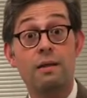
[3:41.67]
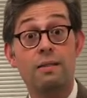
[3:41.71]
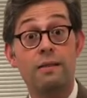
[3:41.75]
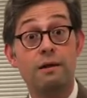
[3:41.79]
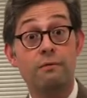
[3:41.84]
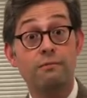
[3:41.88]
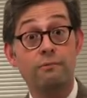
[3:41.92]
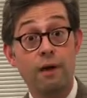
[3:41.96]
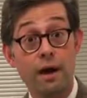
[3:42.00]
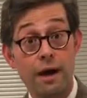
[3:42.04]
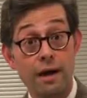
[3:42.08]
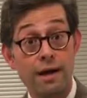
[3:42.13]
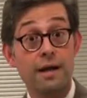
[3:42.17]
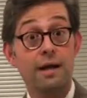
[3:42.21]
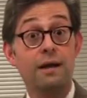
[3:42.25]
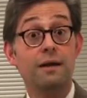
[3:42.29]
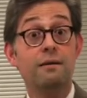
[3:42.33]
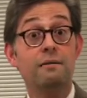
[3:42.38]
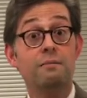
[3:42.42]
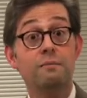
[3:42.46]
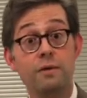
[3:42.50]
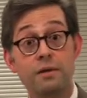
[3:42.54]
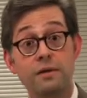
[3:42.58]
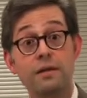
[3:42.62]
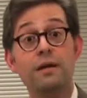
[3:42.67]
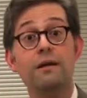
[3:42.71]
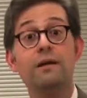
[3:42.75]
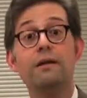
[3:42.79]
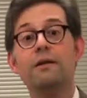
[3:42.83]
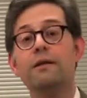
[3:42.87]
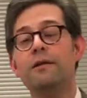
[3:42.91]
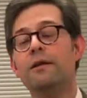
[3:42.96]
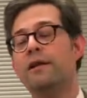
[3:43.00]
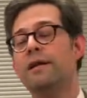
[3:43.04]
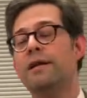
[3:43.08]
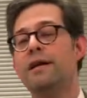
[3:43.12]
their writing,
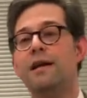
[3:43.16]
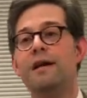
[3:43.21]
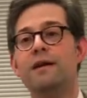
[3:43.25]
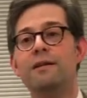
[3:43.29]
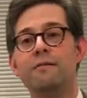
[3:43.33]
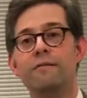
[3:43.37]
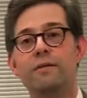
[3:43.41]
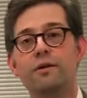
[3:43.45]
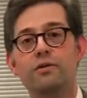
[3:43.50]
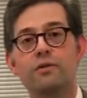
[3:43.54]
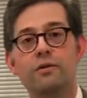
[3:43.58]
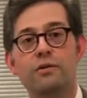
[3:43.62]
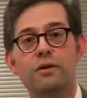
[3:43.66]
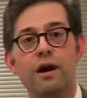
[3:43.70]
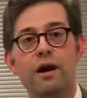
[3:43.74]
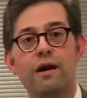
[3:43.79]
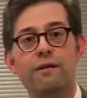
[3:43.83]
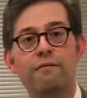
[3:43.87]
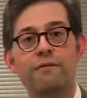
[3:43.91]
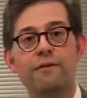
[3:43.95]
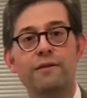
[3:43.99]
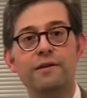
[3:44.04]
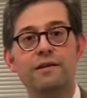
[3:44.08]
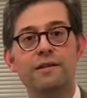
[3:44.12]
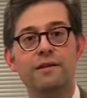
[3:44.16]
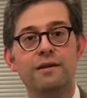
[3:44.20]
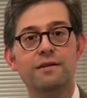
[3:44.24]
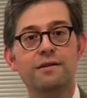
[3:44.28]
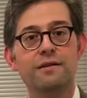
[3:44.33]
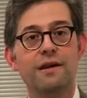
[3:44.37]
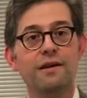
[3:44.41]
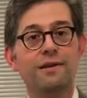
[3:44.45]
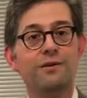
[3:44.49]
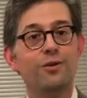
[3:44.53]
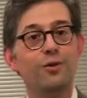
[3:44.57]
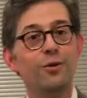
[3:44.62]
particularly individual
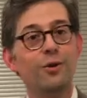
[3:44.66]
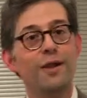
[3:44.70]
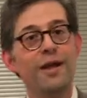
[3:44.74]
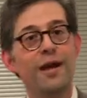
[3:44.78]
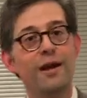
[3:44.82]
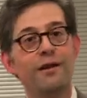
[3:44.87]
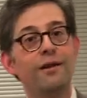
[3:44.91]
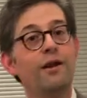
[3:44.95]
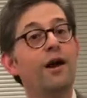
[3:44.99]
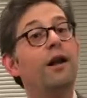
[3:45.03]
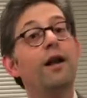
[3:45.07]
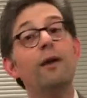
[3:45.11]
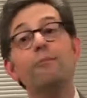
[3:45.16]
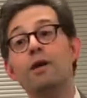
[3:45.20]
conferences. I enjoy that a lot.